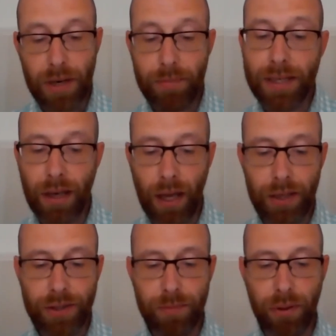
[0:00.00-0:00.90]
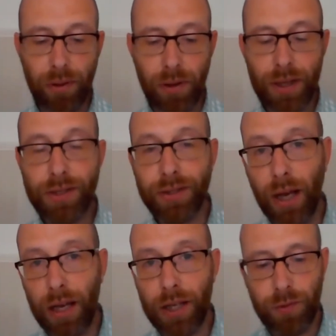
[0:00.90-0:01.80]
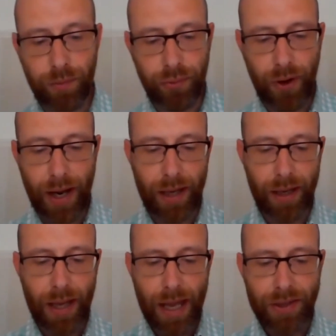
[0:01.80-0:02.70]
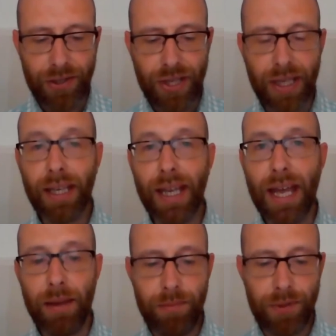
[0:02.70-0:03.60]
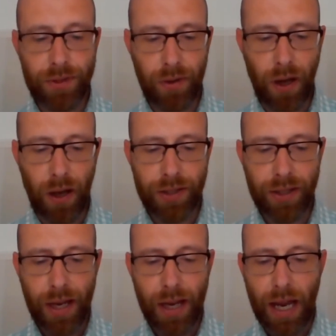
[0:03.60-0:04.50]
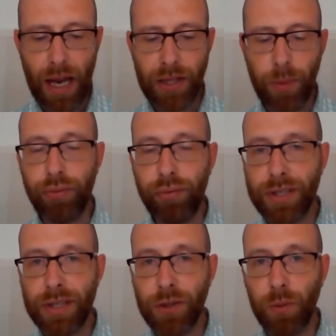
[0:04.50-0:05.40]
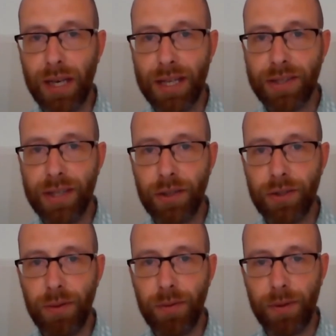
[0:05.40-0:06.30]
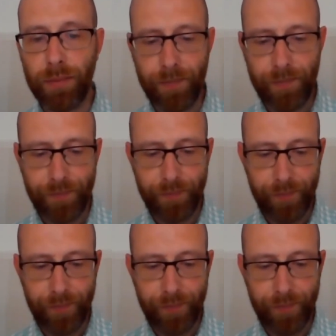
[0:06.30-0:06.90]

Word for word: But at midnight, Paul and Silas were praying, singing hymns to God, and the prisoners were listening to them.